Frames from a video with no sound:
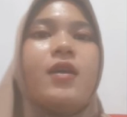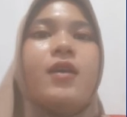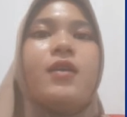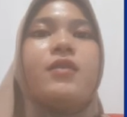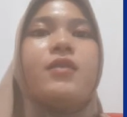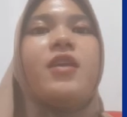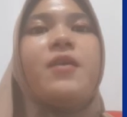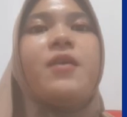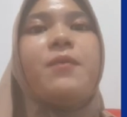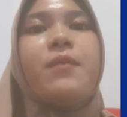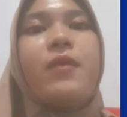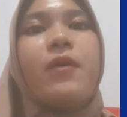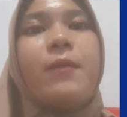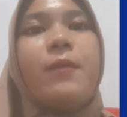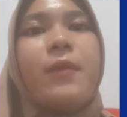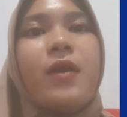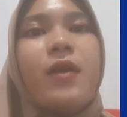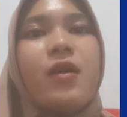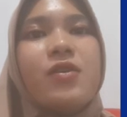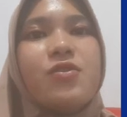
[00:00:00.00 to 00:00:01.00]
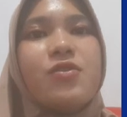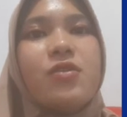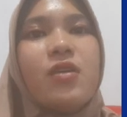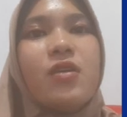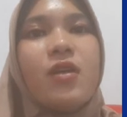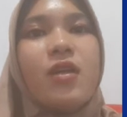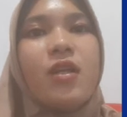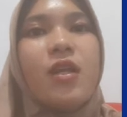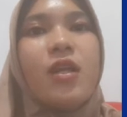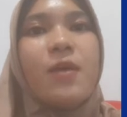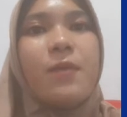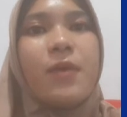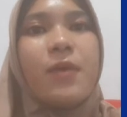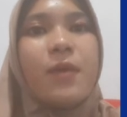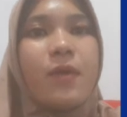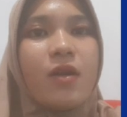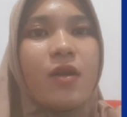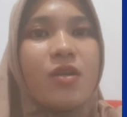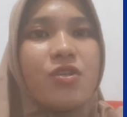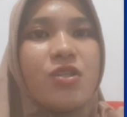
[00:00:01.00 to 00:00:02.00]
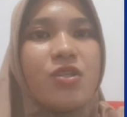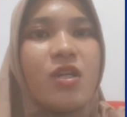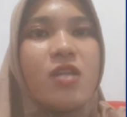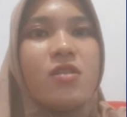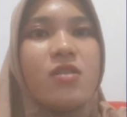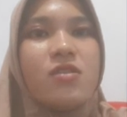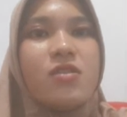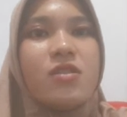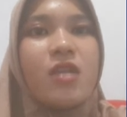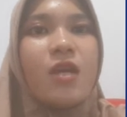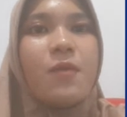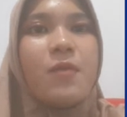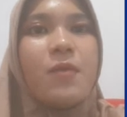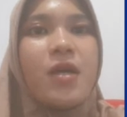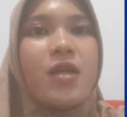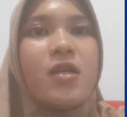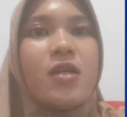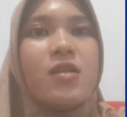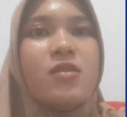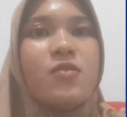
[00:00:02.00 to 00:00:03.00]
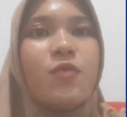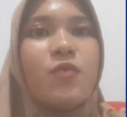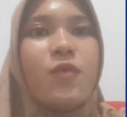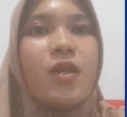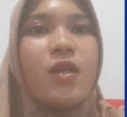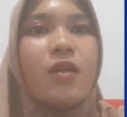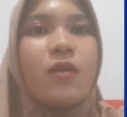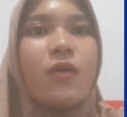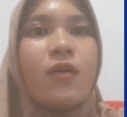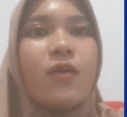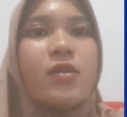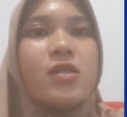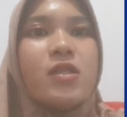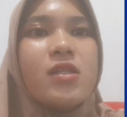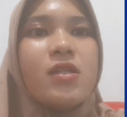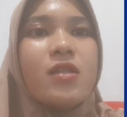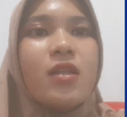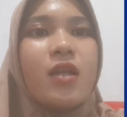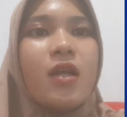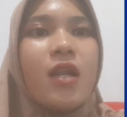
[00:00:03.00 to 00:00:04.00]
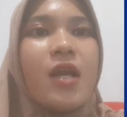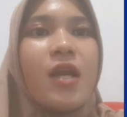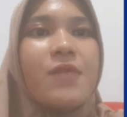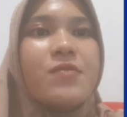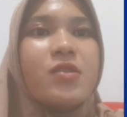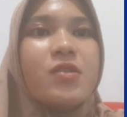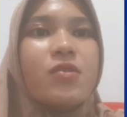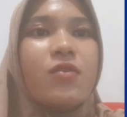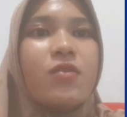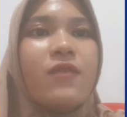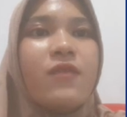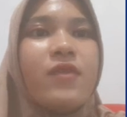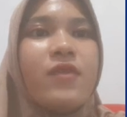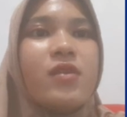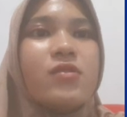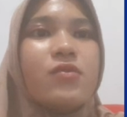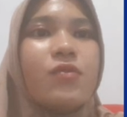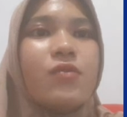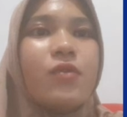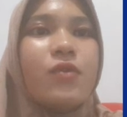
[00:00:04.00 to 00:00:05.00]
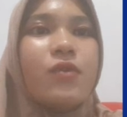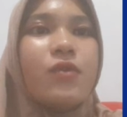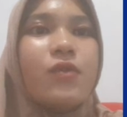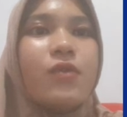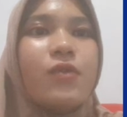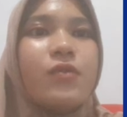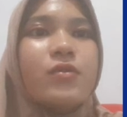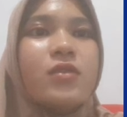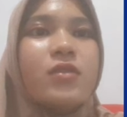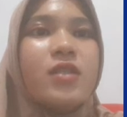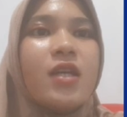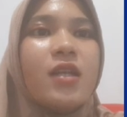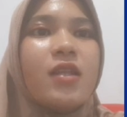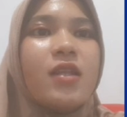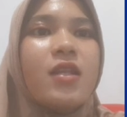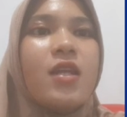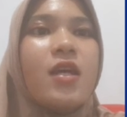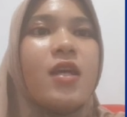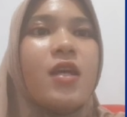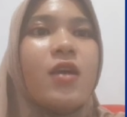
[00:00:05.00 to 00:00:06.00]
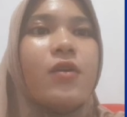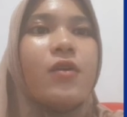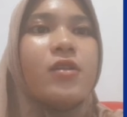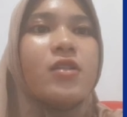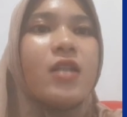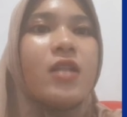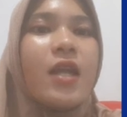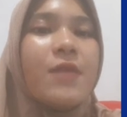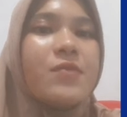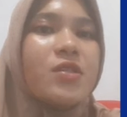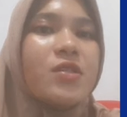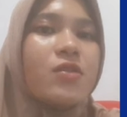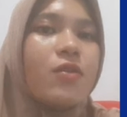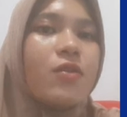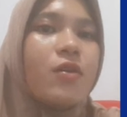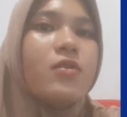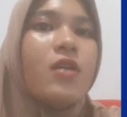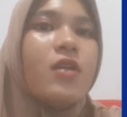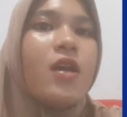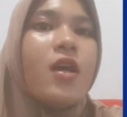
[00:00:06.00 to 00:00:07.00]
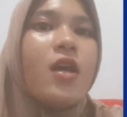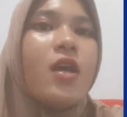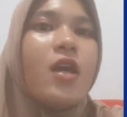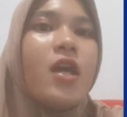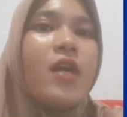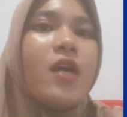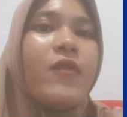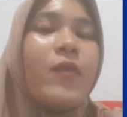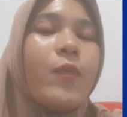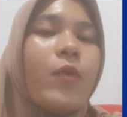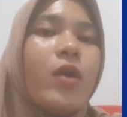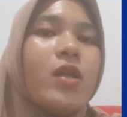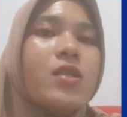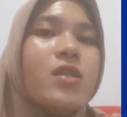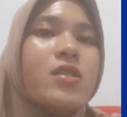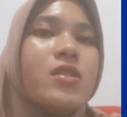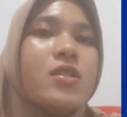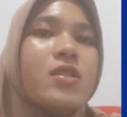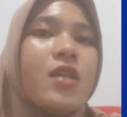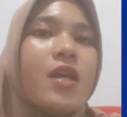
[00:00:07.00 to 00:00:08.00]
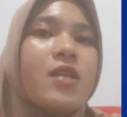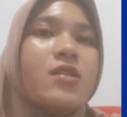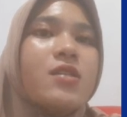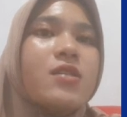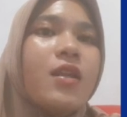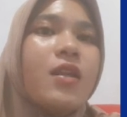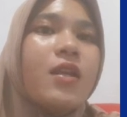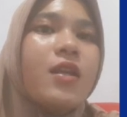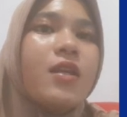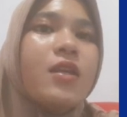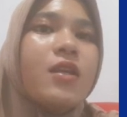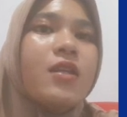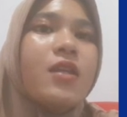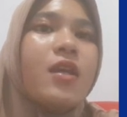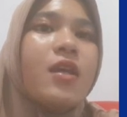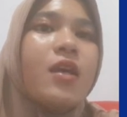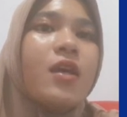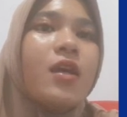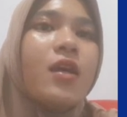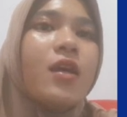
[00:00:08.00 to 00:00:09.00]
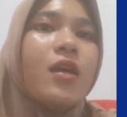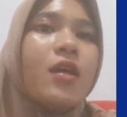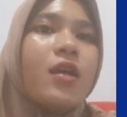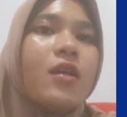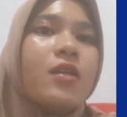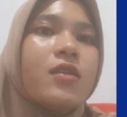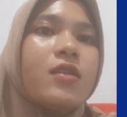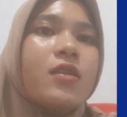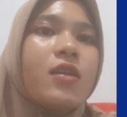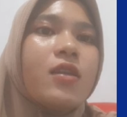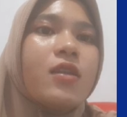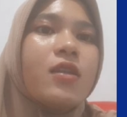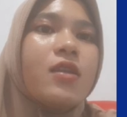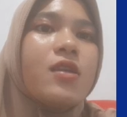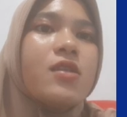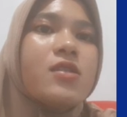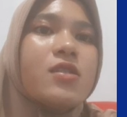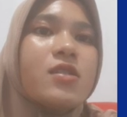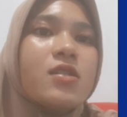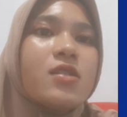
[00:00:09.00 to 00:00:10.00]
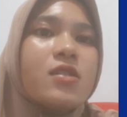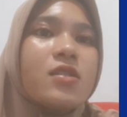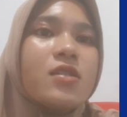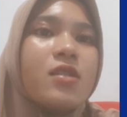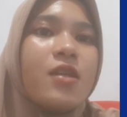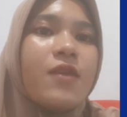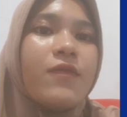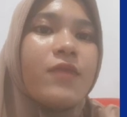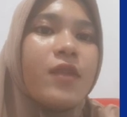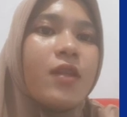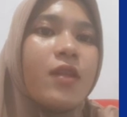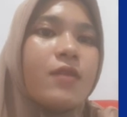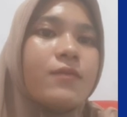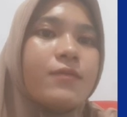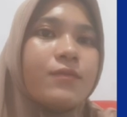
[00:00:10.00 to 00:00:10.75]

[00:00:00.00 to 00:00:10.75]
The preparation step begins with crushing the limestone first so that the hot limestone evaporates easily, then it is sifted.